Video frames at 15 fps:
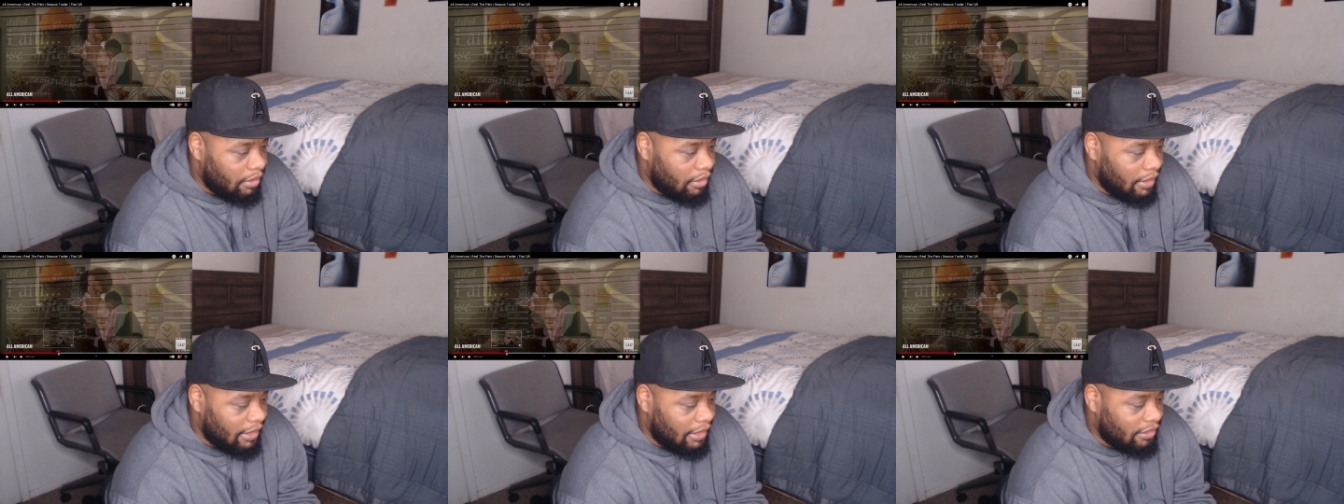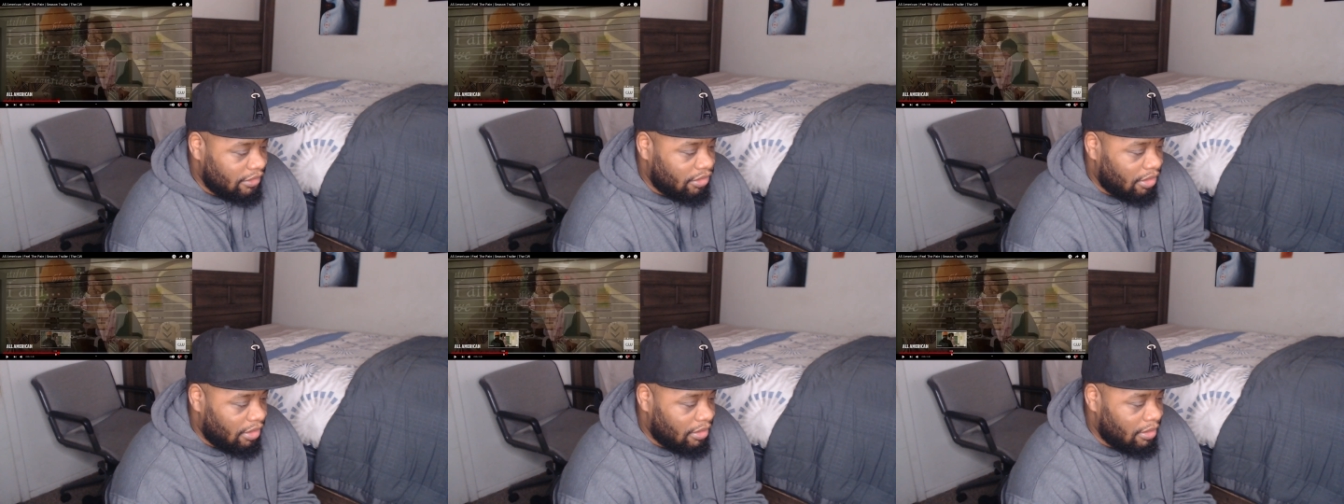Let's
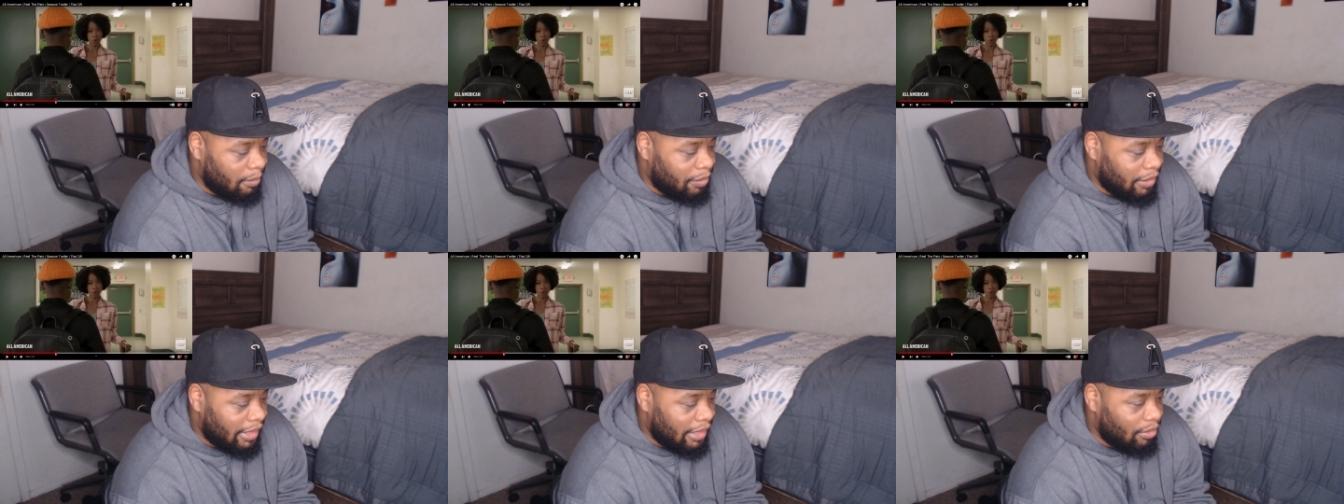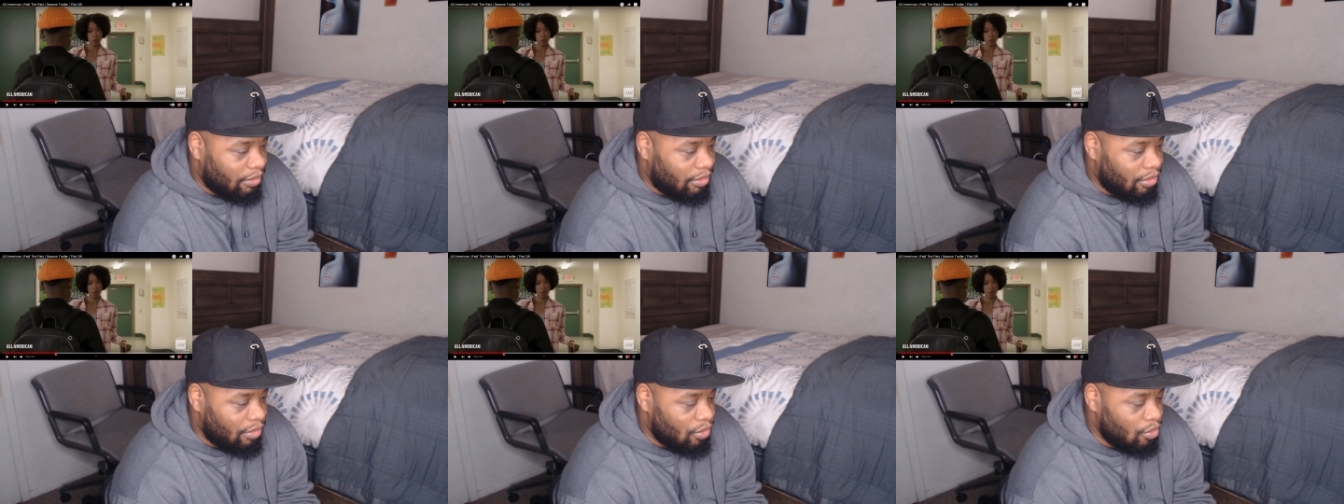talk about
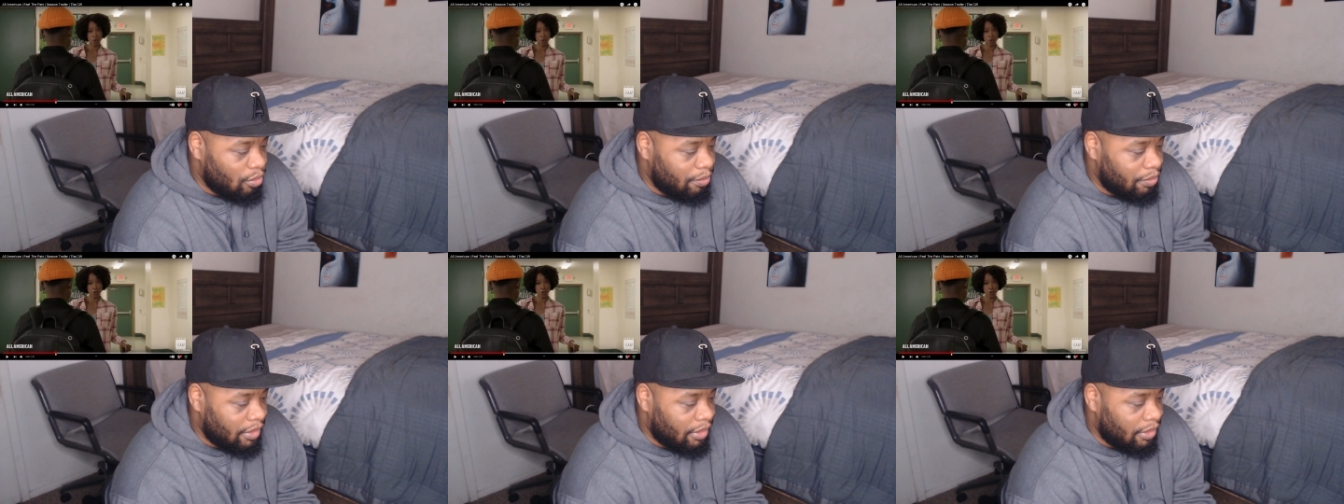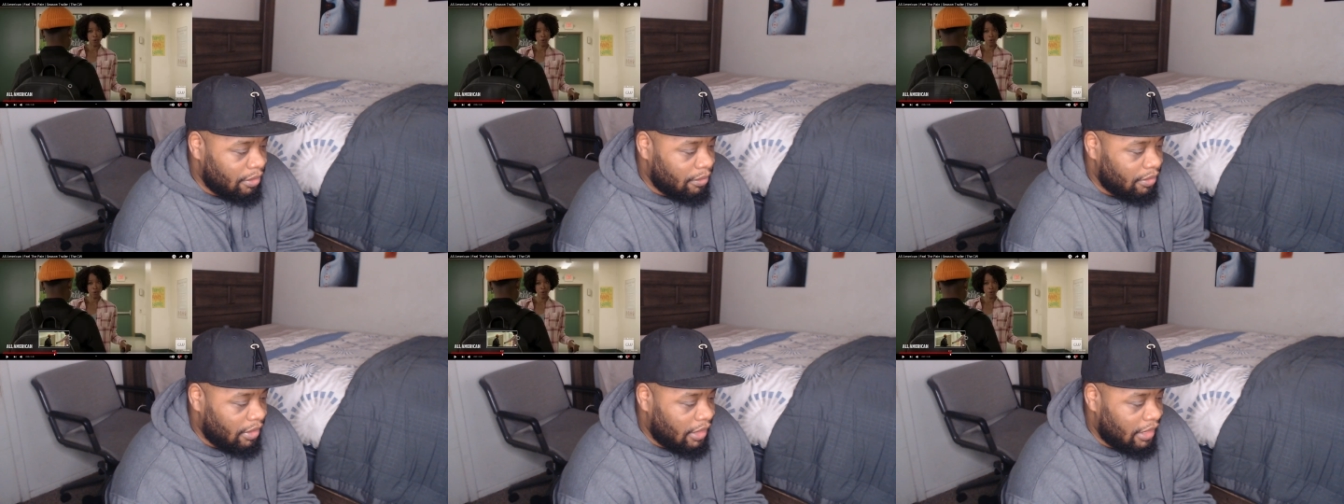Coop,
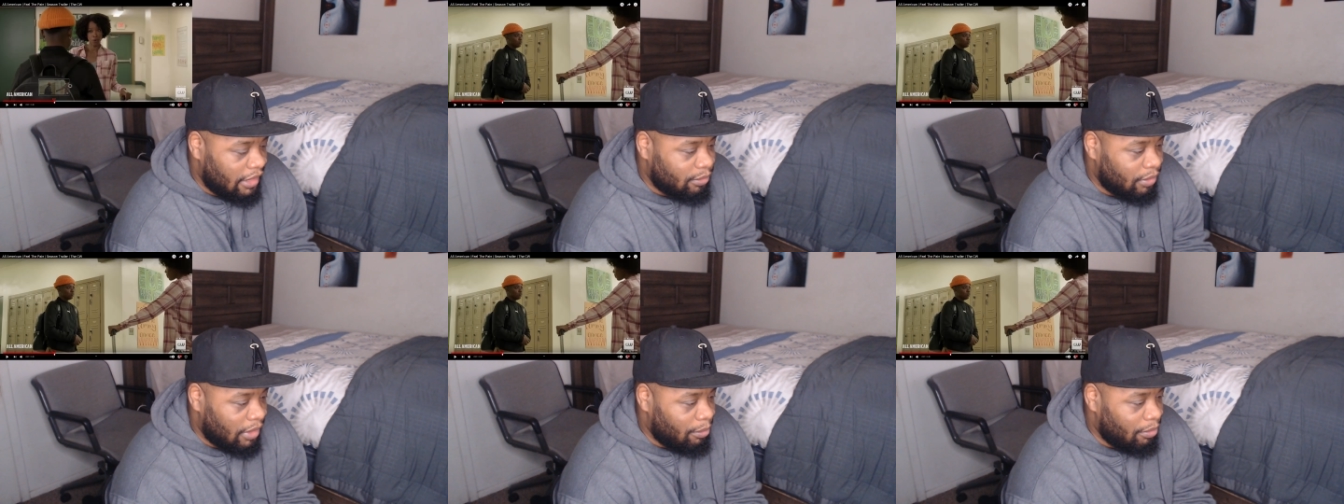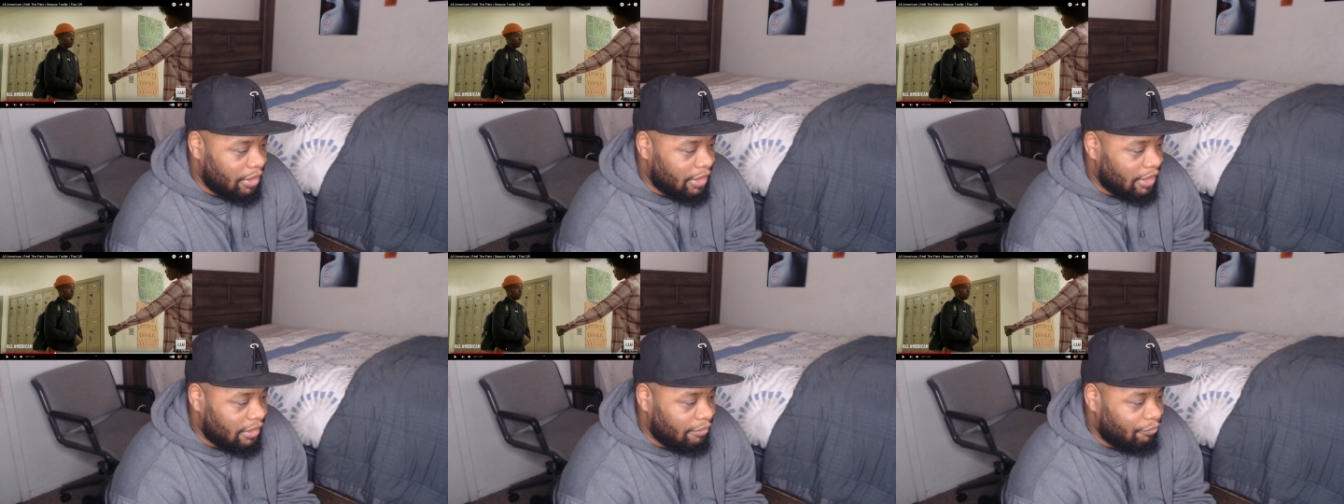yo. I just I want to
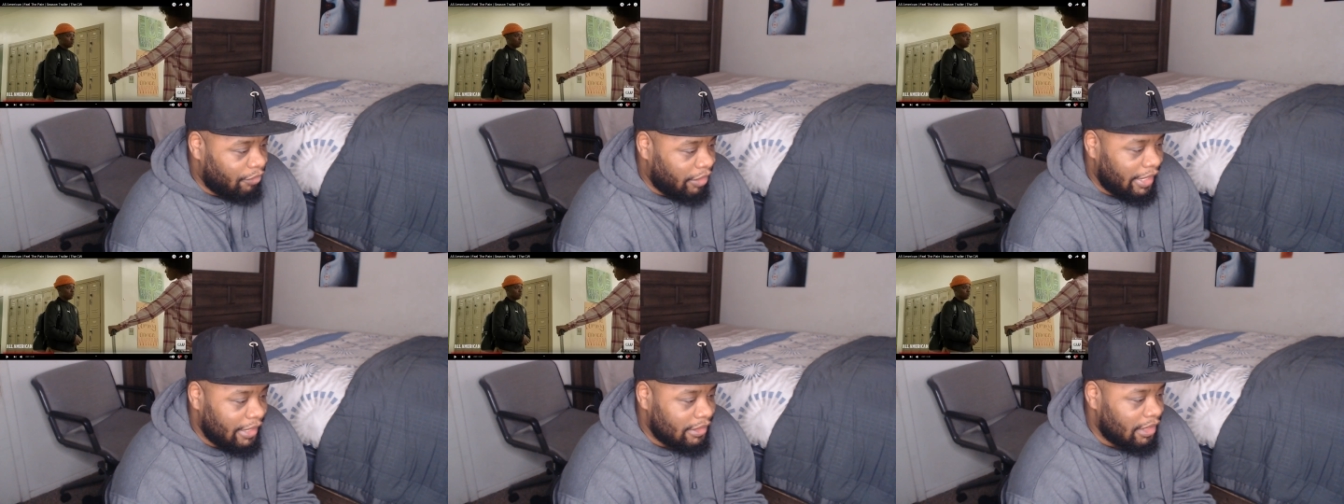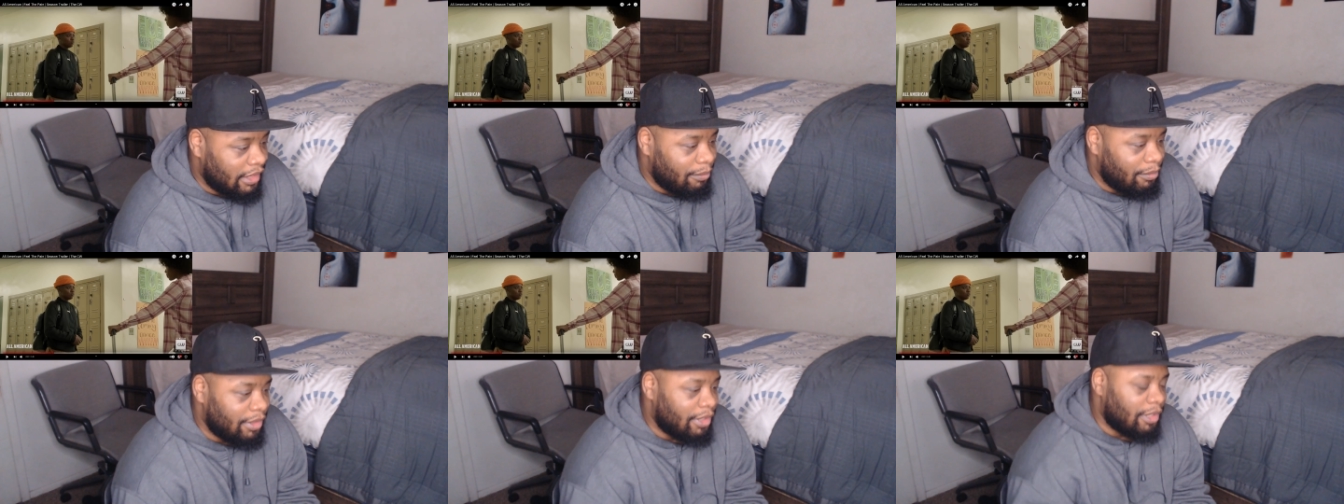get the face. There
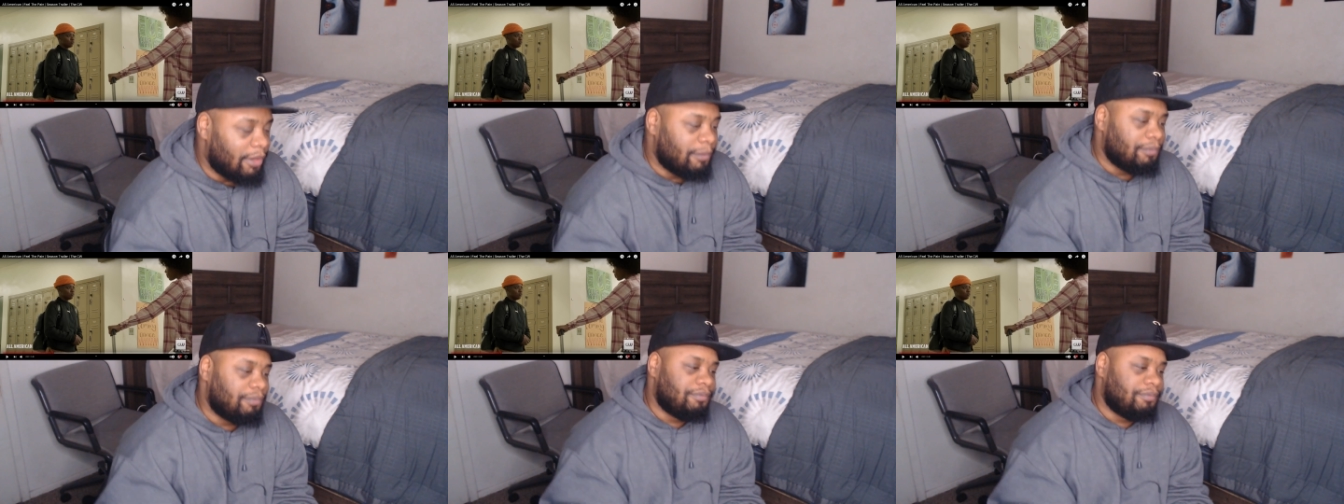we go.